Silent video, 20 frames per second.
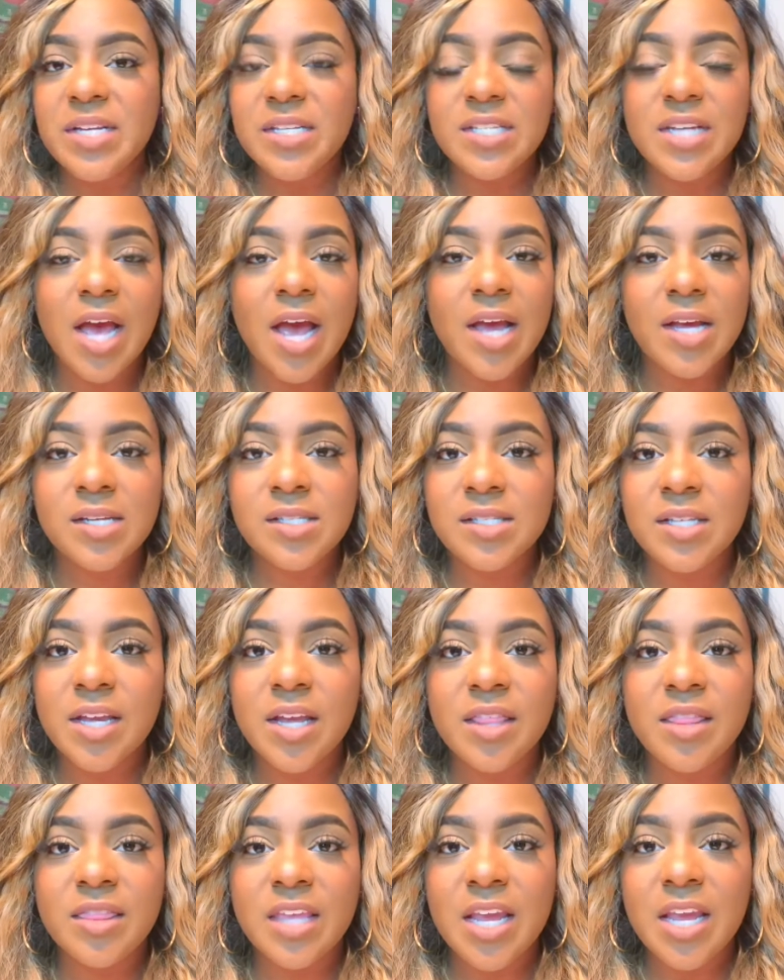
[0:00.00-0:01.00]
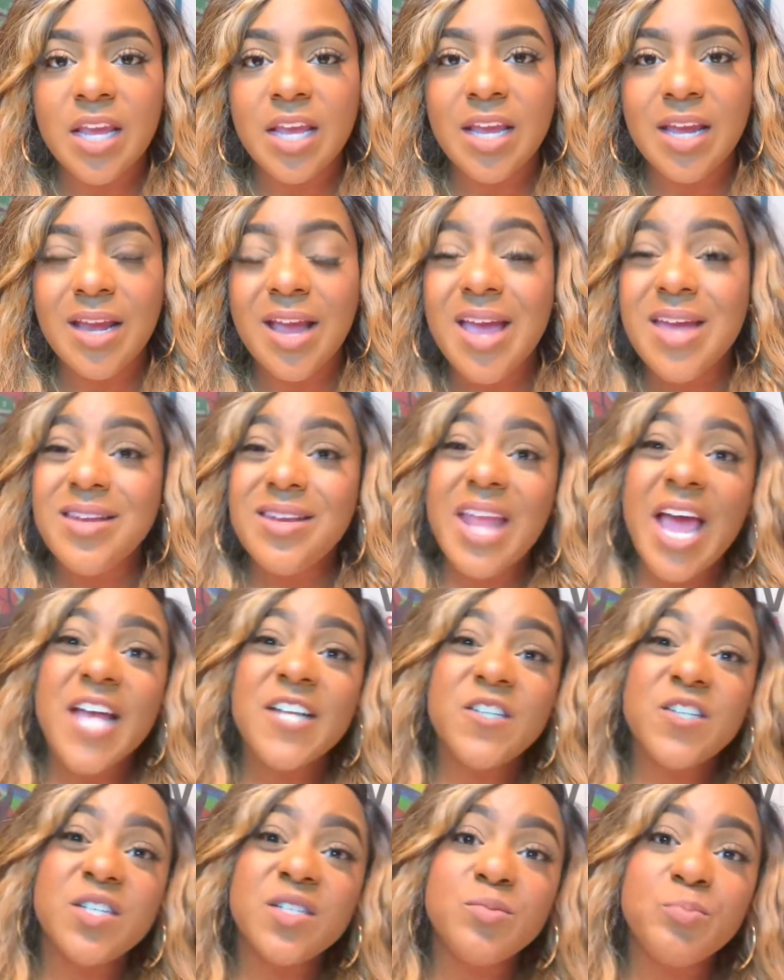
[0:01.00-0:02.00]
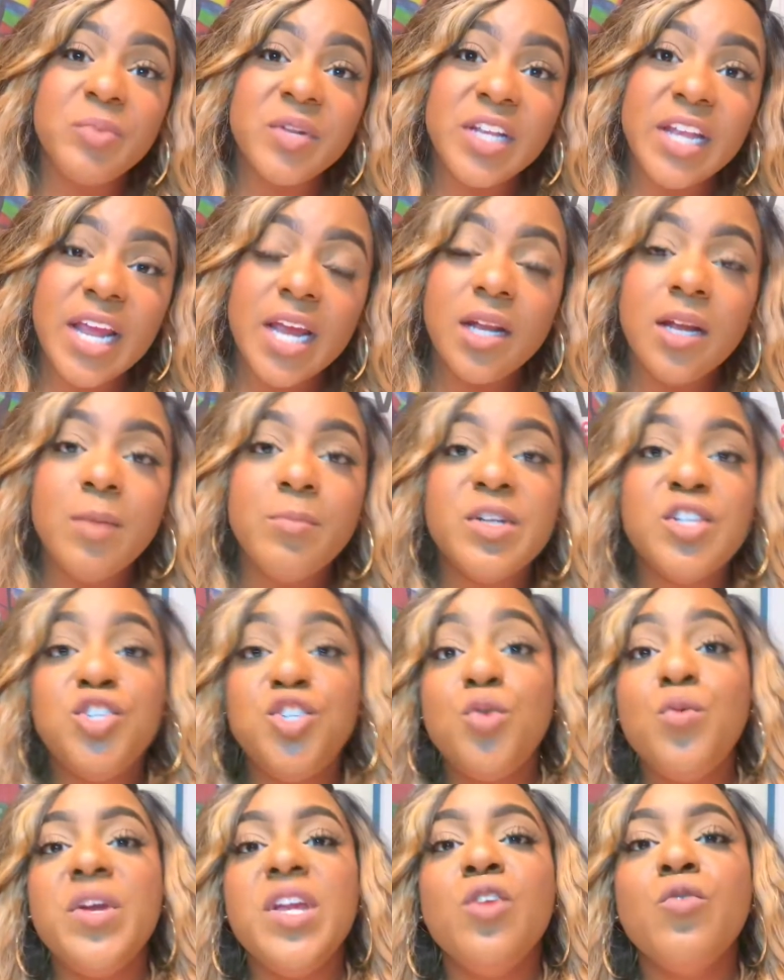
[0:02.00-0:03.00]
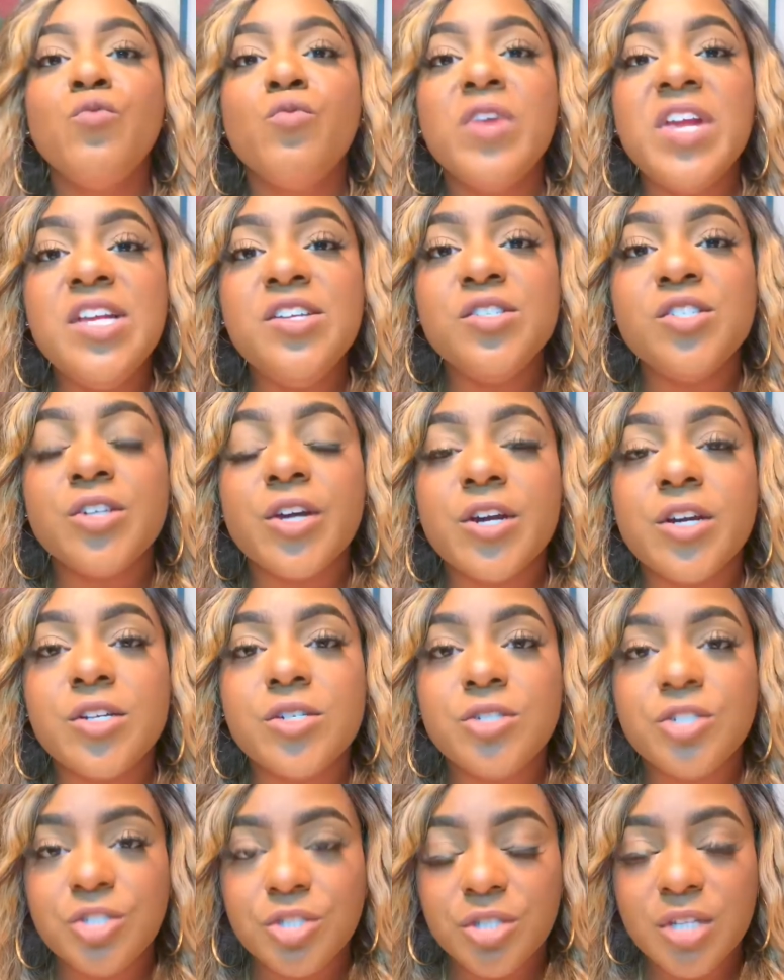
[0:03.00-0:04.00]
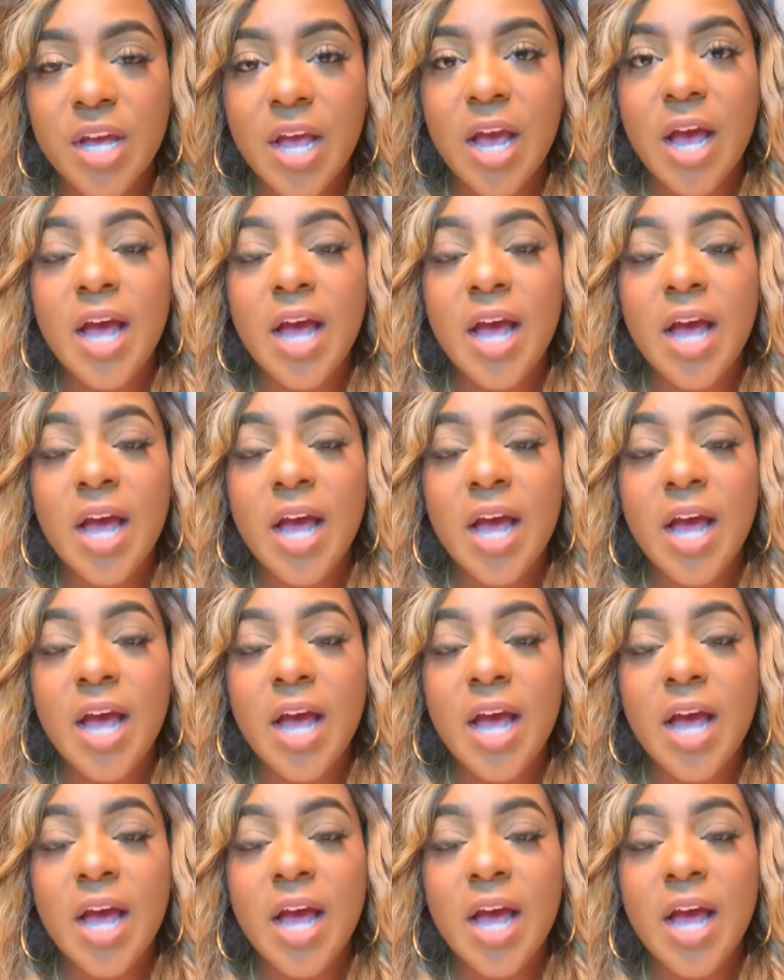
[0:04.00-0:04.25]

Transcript: toxic thinking, not just planning, but doing research.